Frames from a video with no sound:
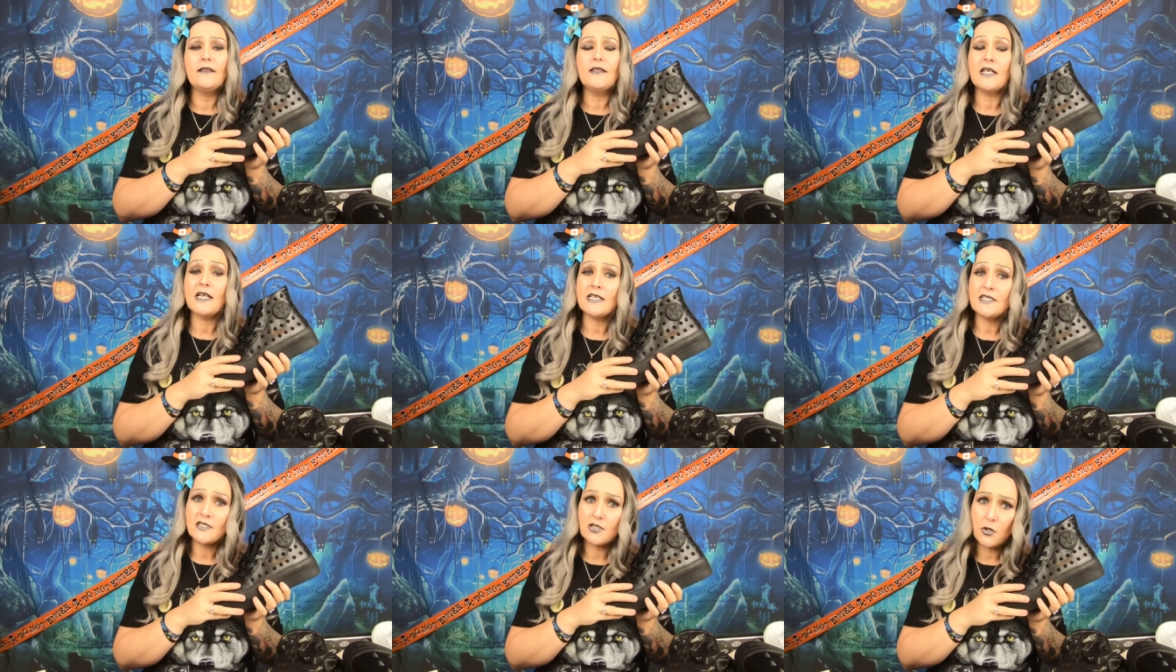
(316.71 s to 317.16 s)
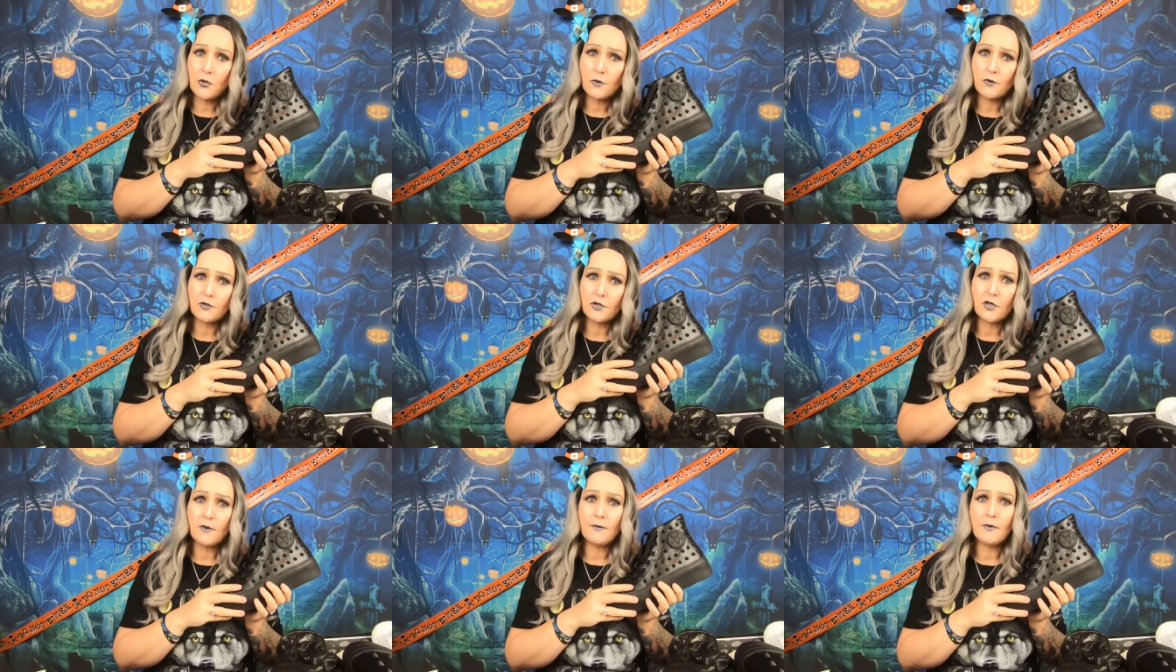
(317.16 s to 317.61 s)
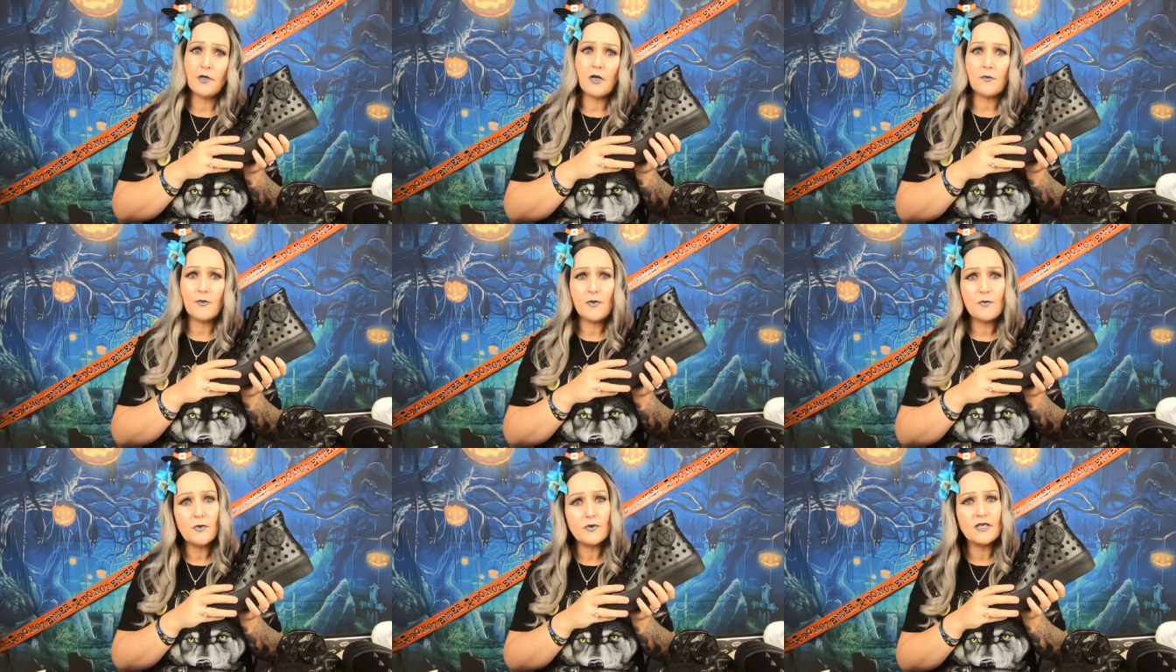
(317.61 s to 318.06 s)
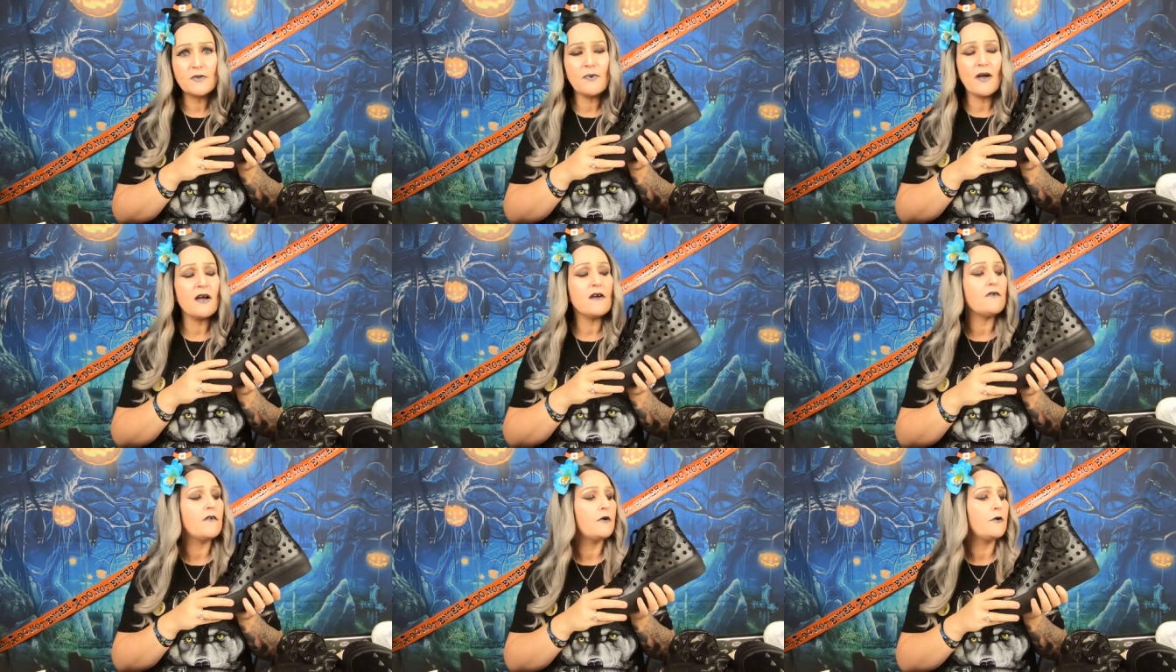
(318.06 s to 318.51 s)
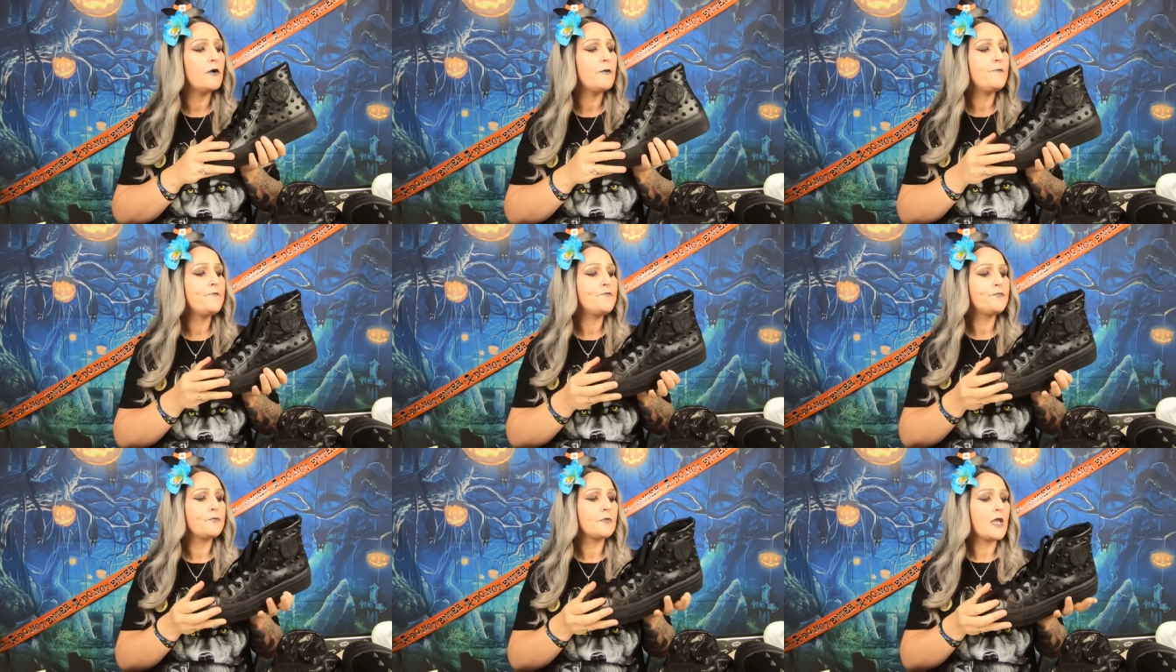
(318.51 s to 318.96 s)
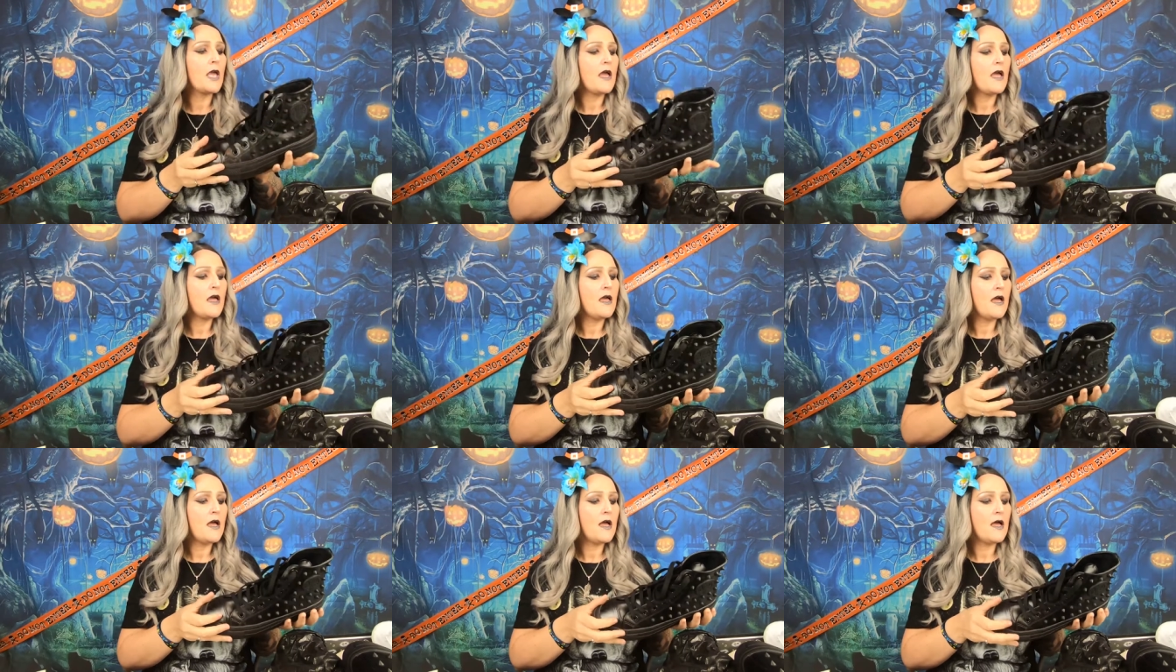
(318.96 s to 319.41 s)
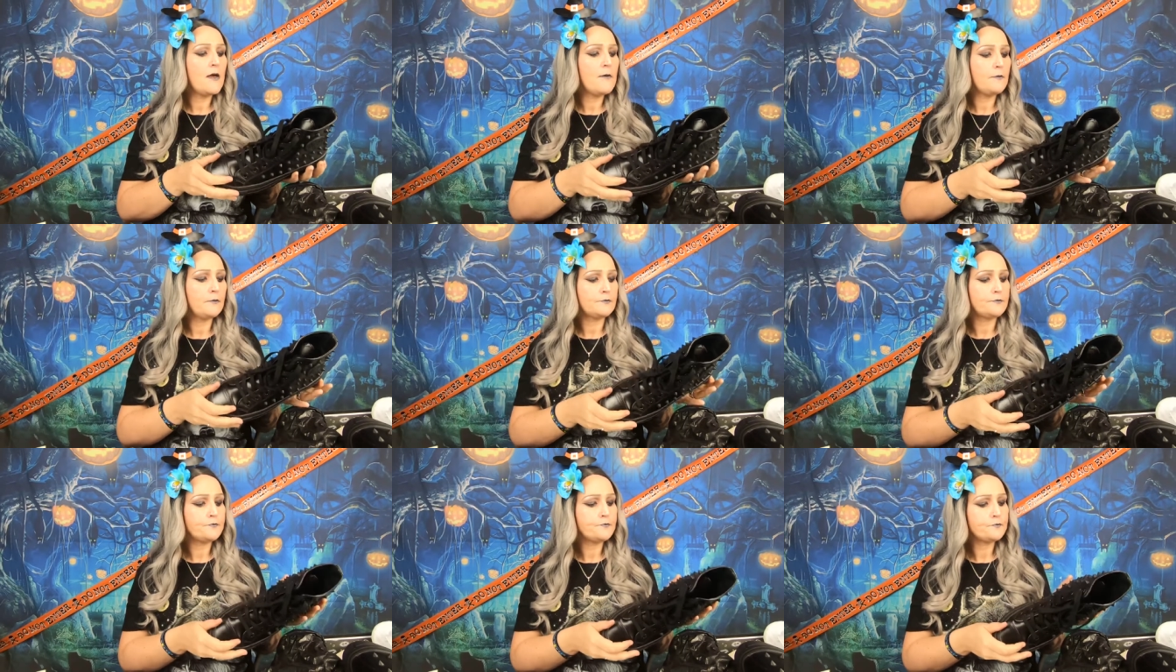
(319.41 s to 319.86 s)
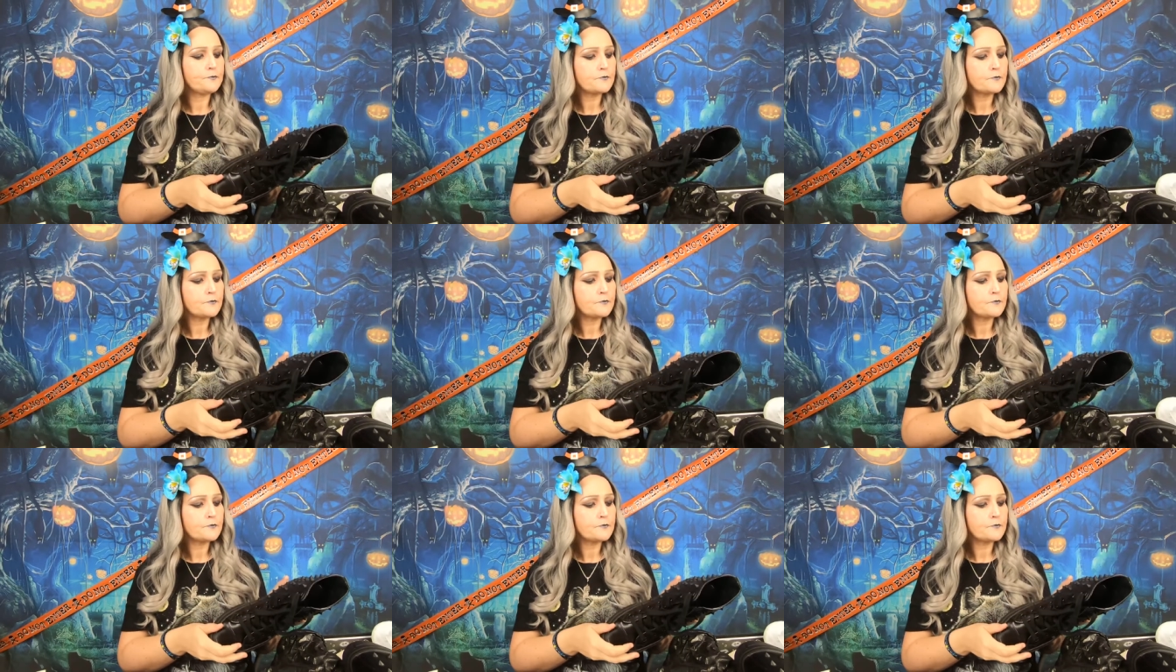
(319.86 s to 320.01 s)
Then I sold them and got my money back for them. Um,